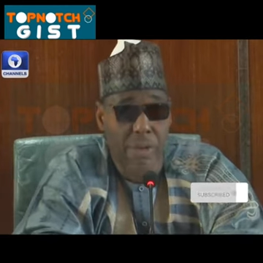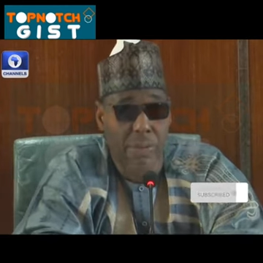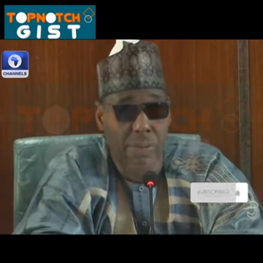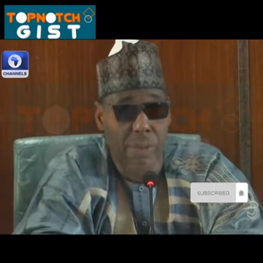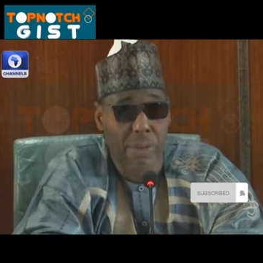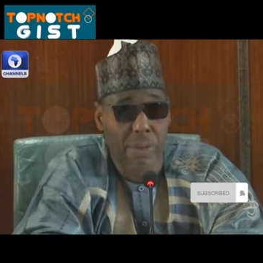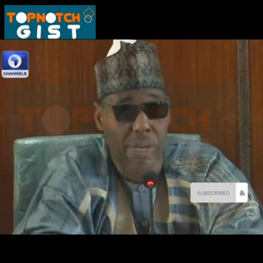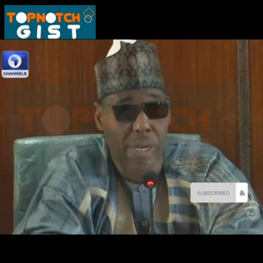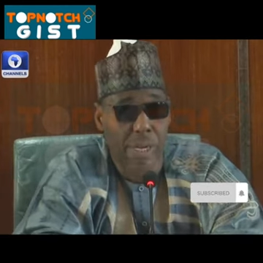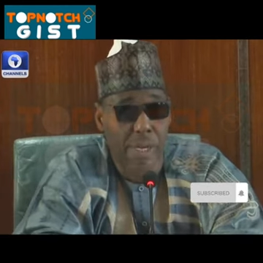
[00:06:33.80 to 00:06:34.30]

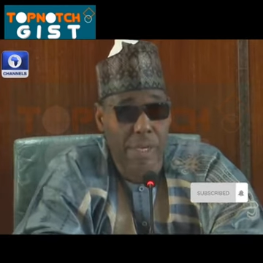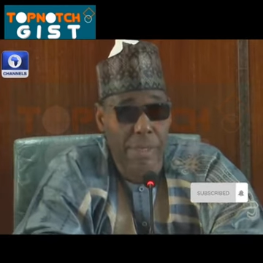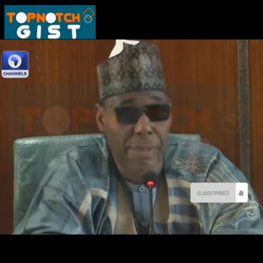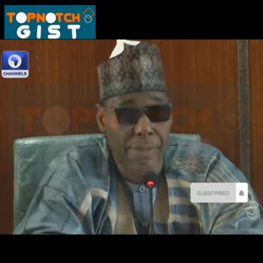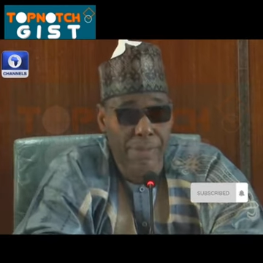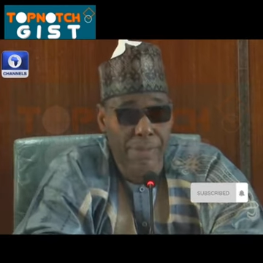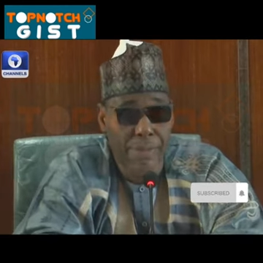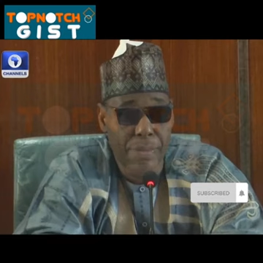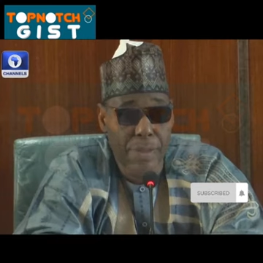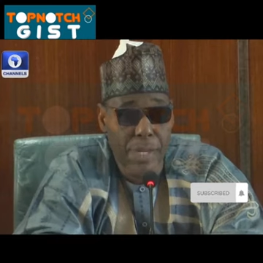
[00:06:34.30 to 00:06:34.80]
removal,
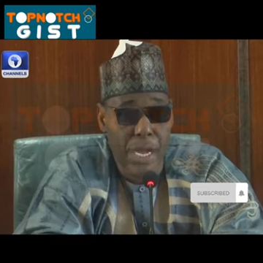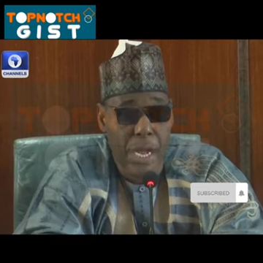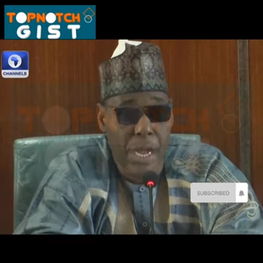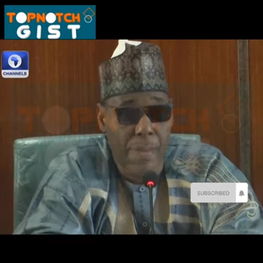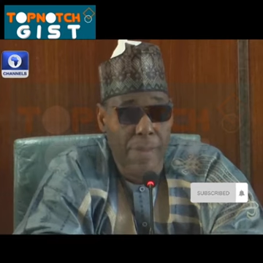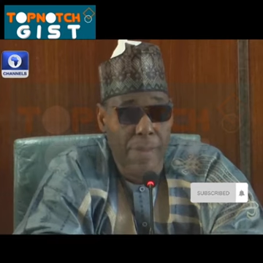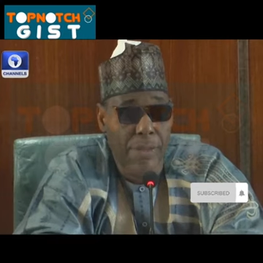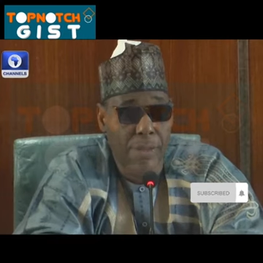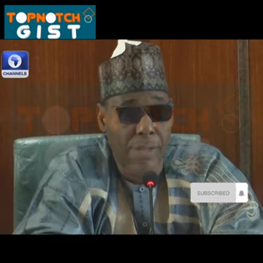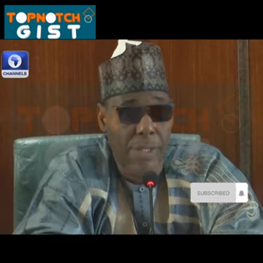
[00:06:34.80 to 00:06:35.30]

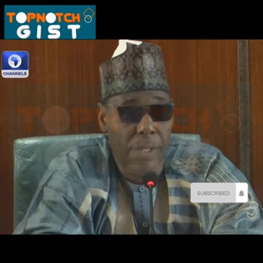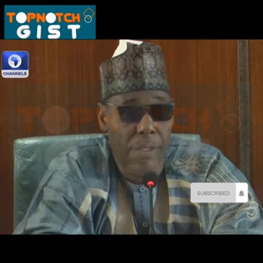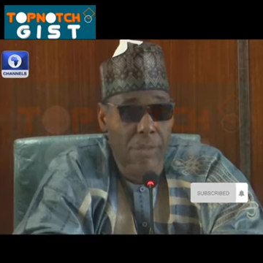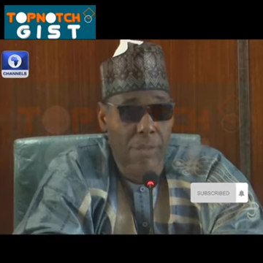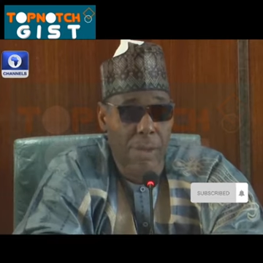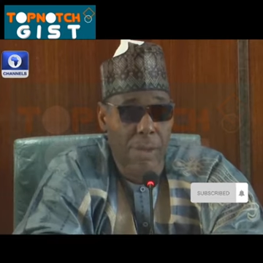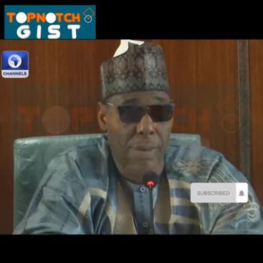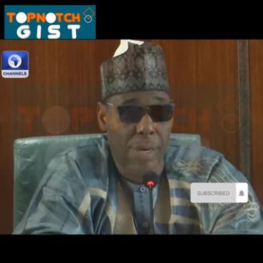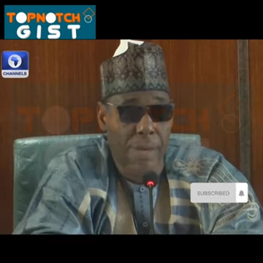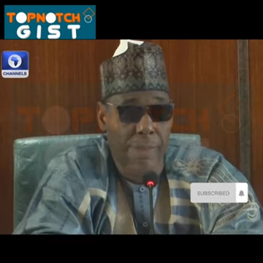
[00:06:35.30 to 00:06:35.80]
amounting
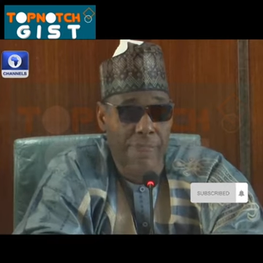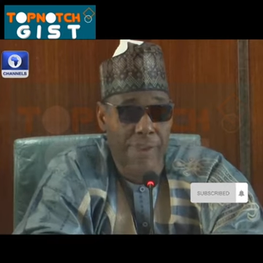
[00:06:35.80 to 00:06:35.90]
to about